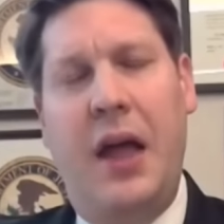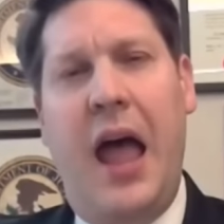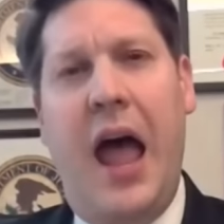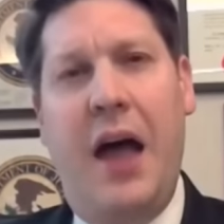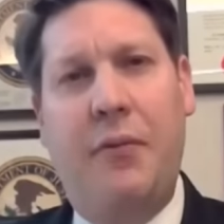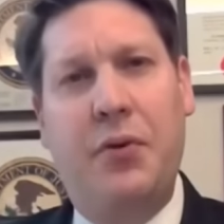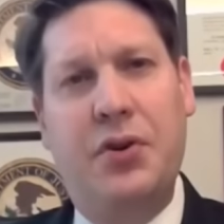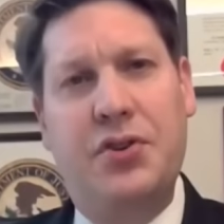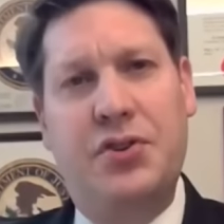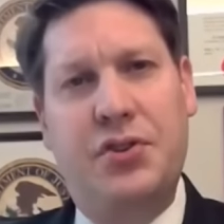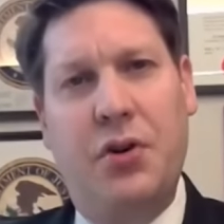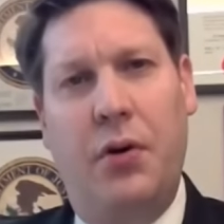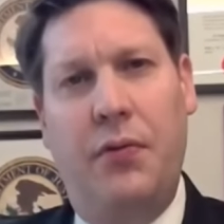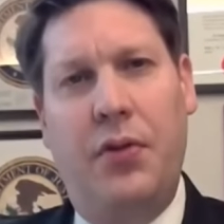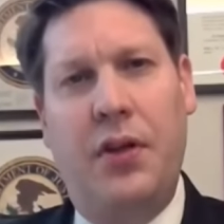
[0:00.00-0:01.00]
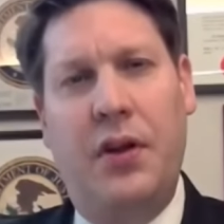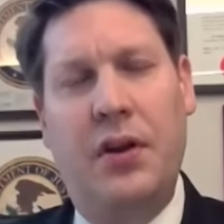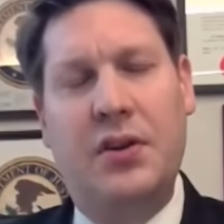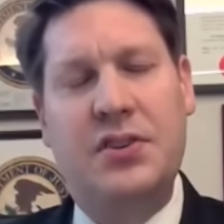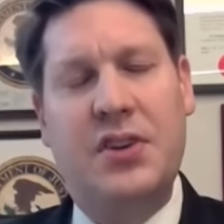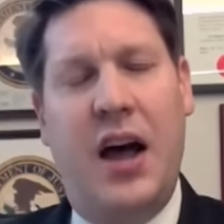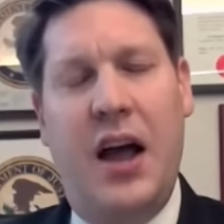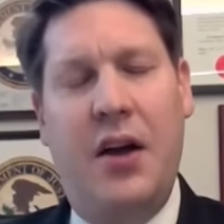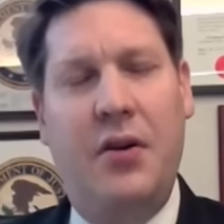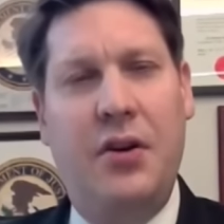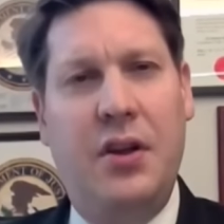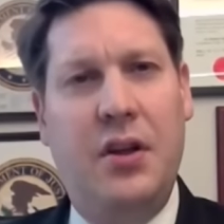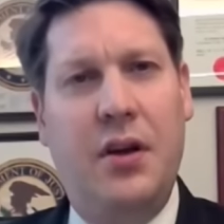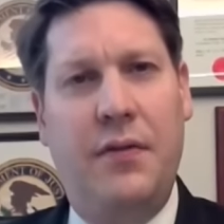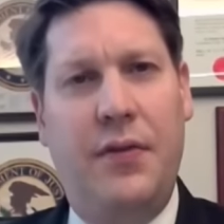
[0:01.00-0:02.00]
average over the
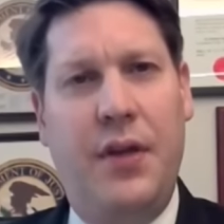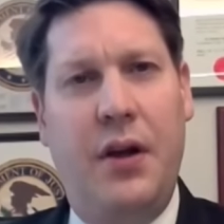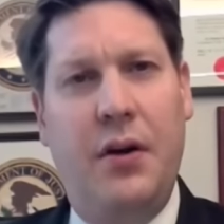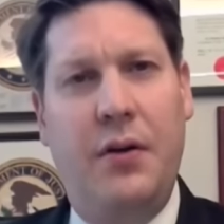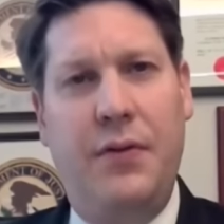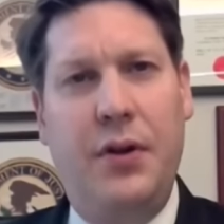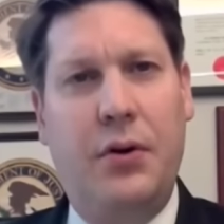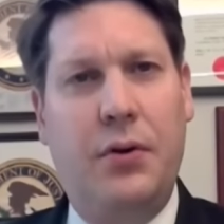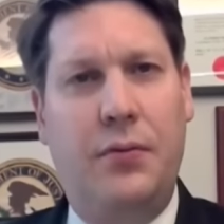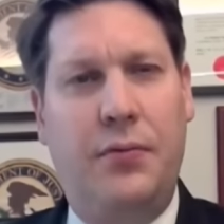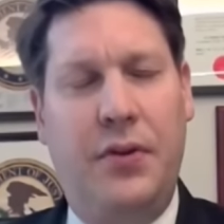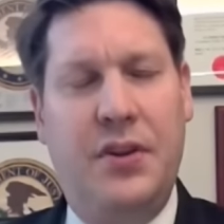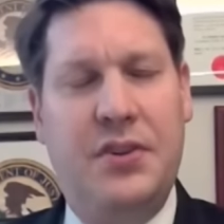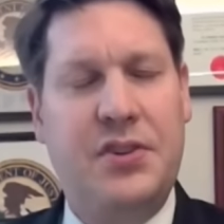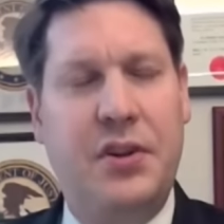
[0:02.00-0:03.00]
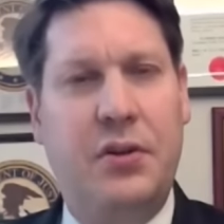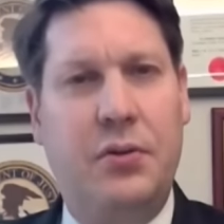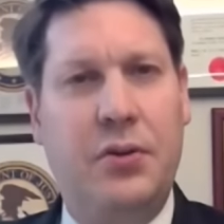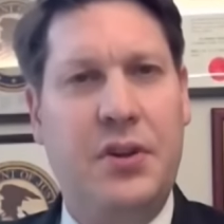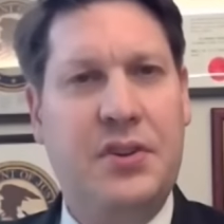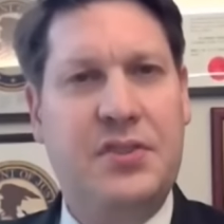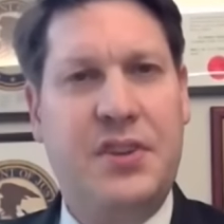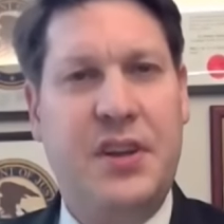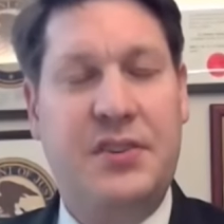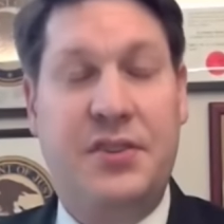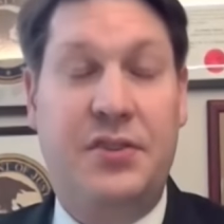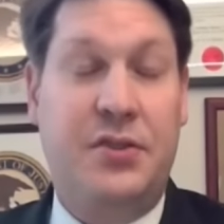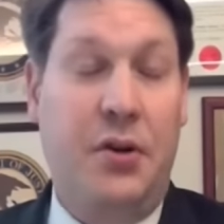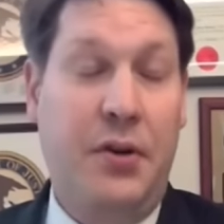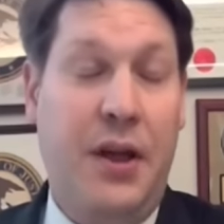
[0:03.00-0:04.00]
entirety of their vehicle fleets, including states
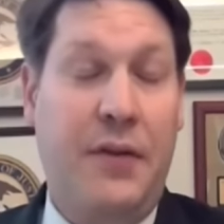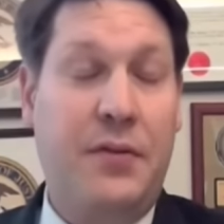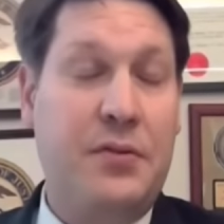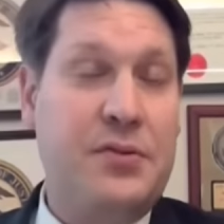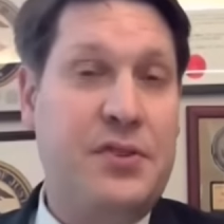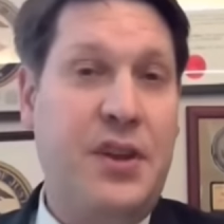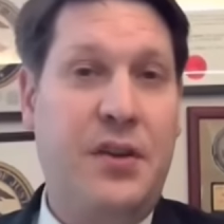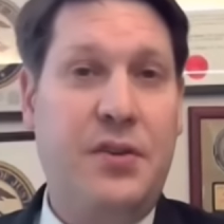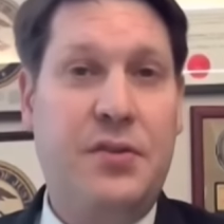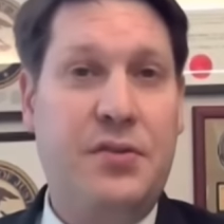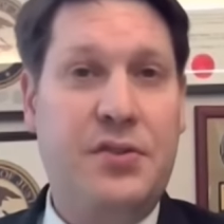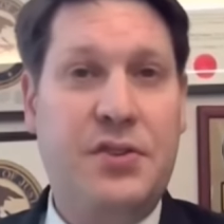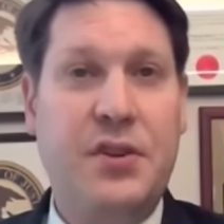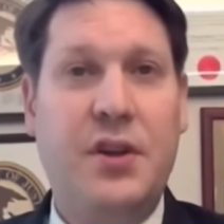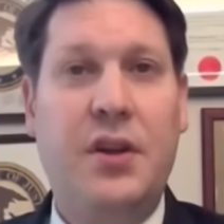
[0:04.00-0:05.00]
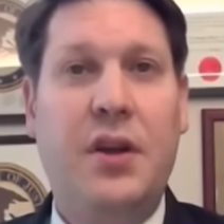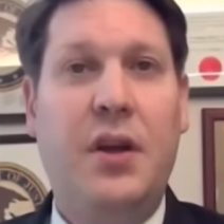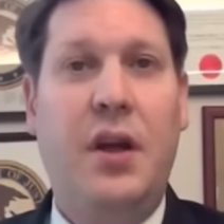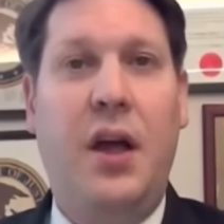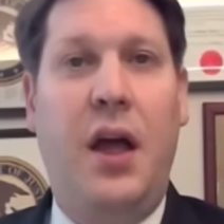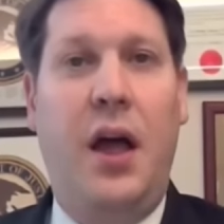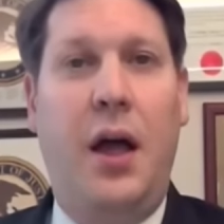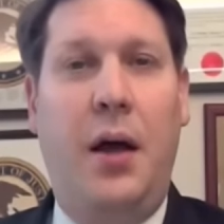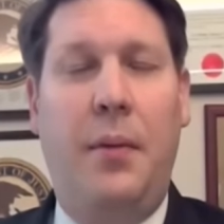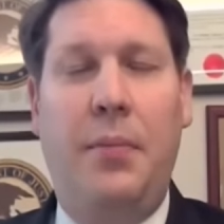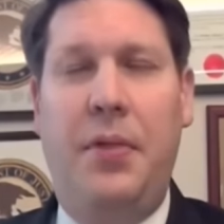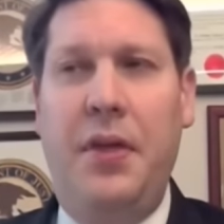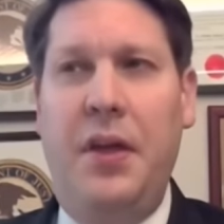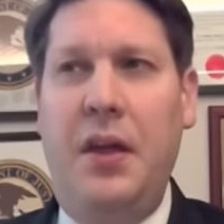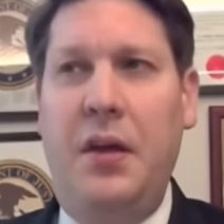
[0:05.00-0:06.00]
that don't have those standards,
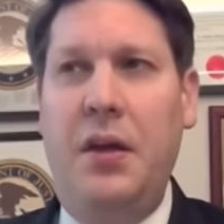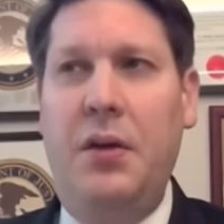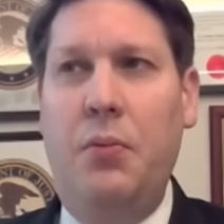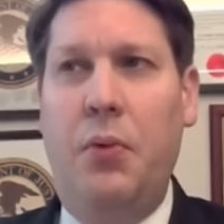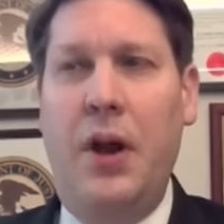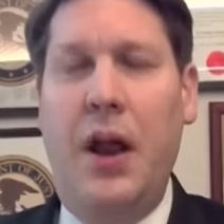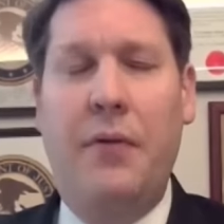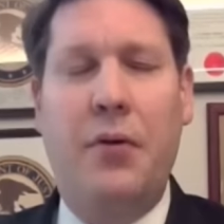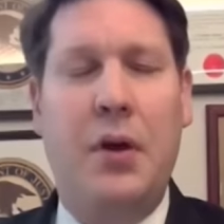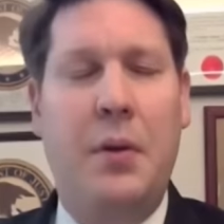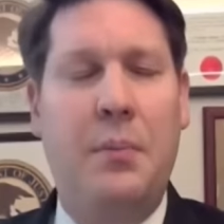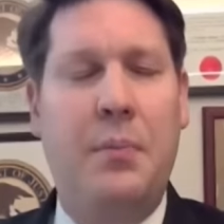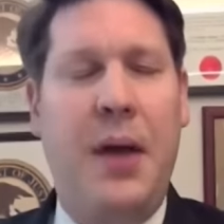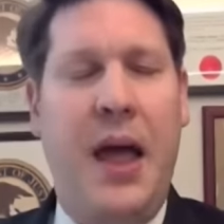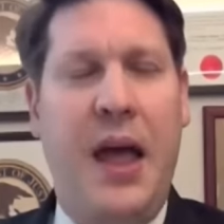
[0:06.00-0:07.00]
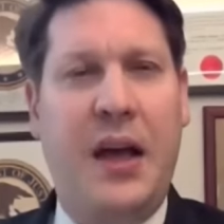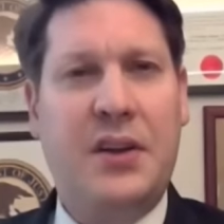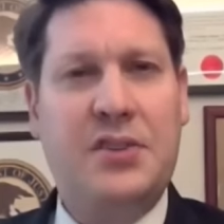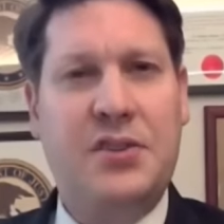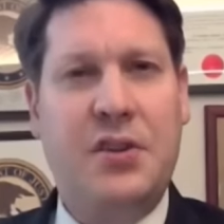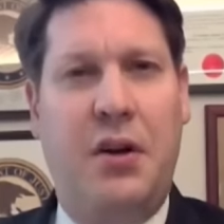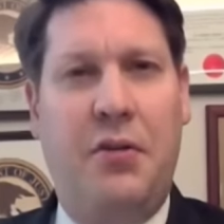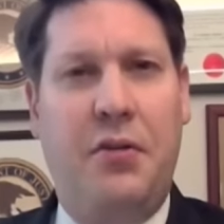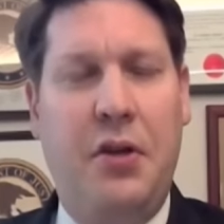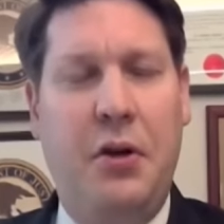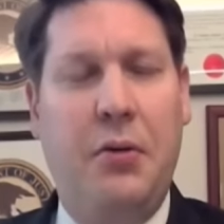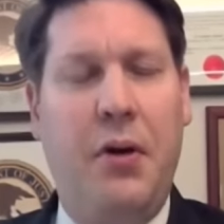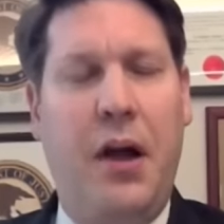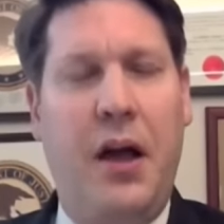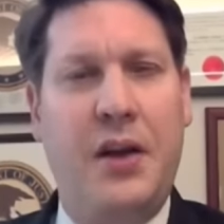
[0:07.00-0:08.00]
the whatever impacts are
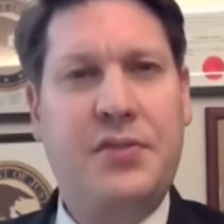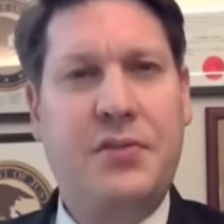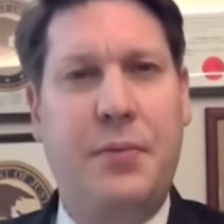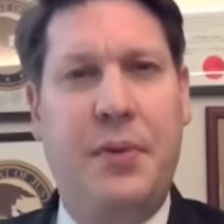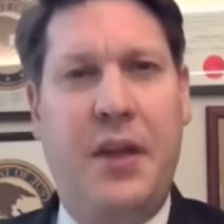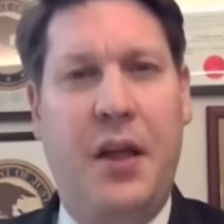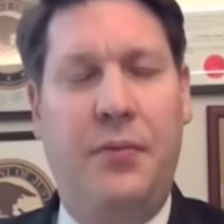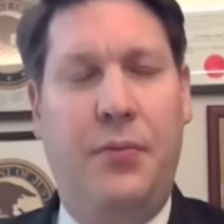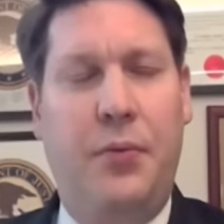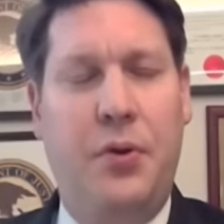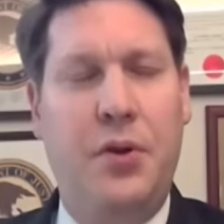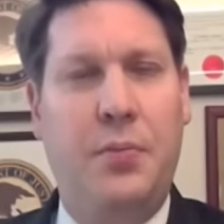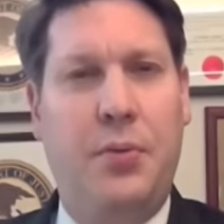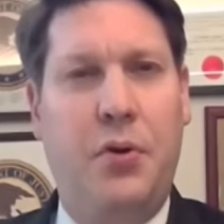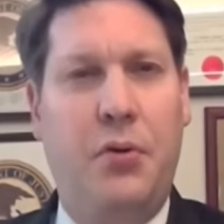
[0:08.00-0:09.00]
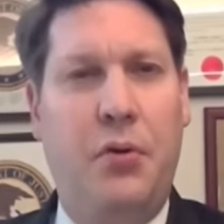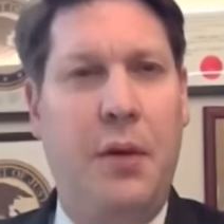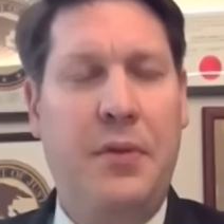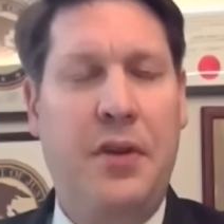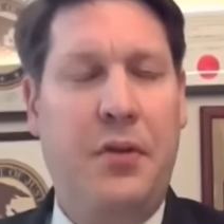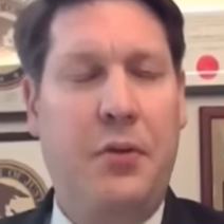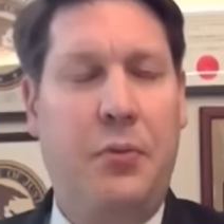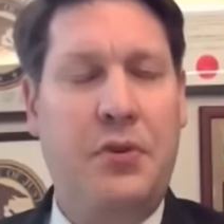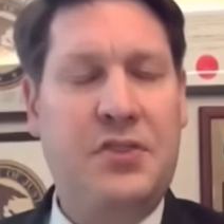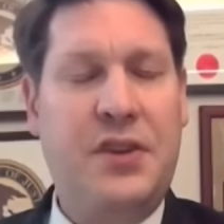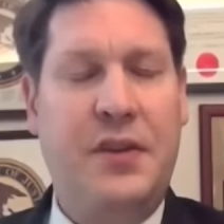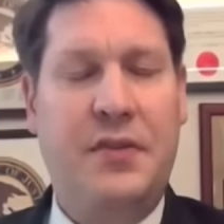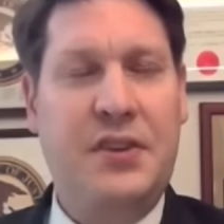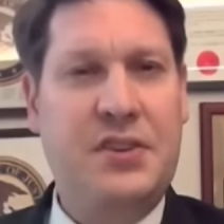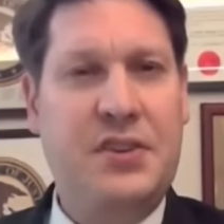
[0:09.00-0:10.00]
theorized from the California program, the other
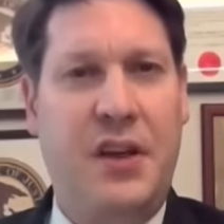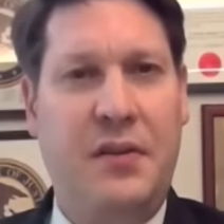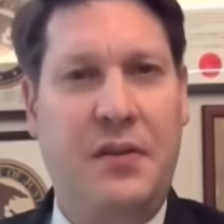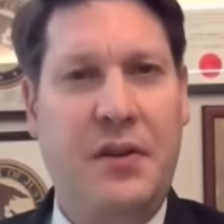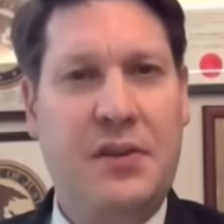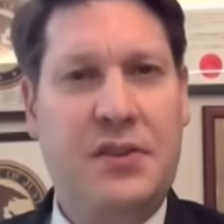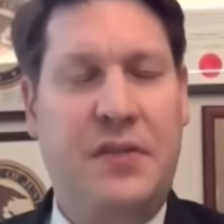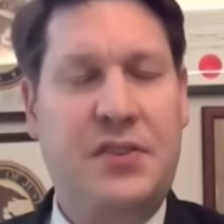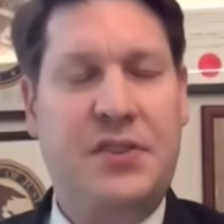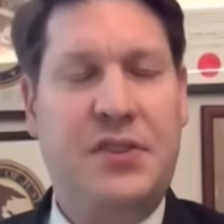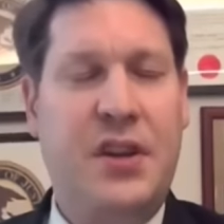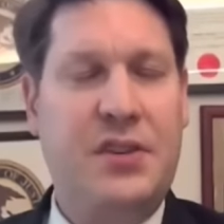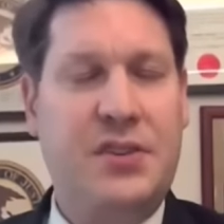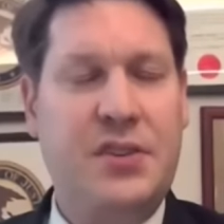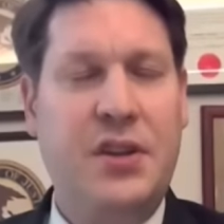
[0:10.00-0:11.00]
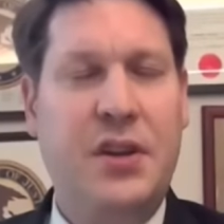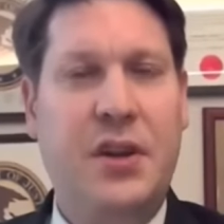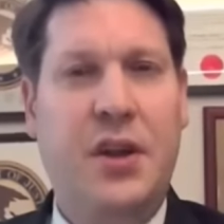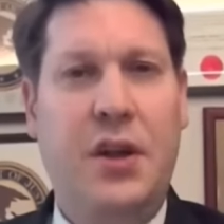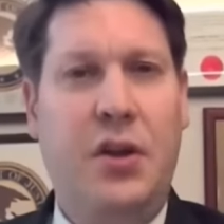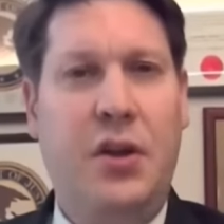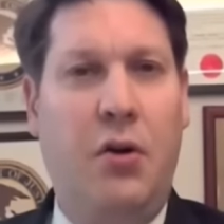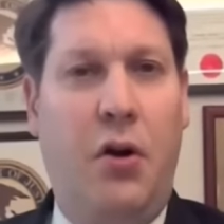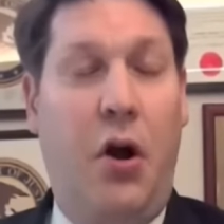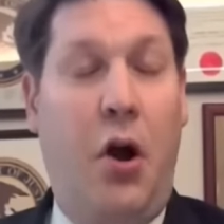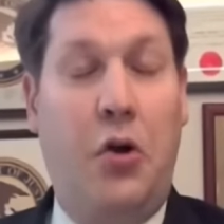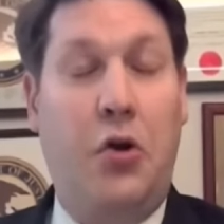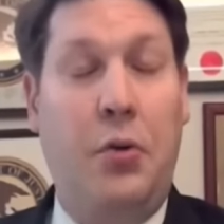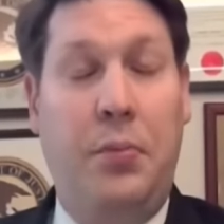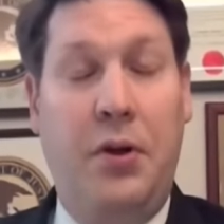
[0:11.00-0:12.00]
177 states, you know,
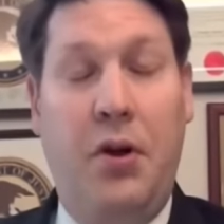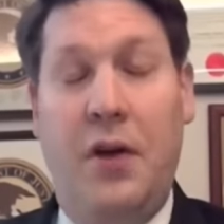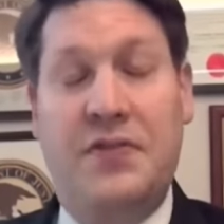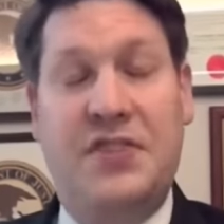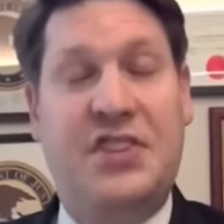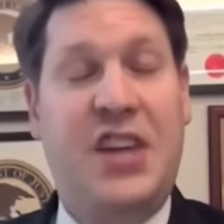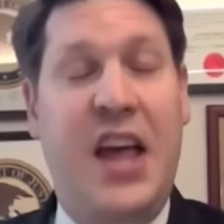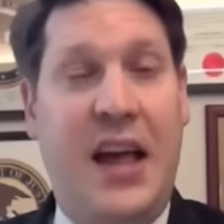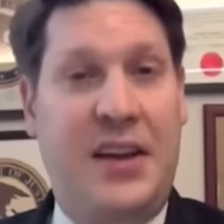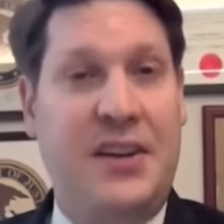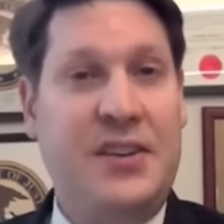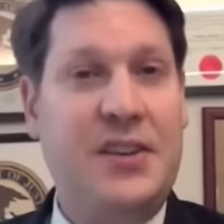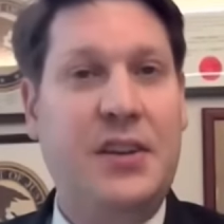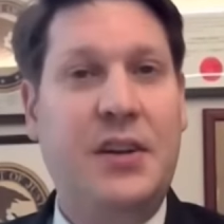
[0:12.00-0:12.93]
are arguably offset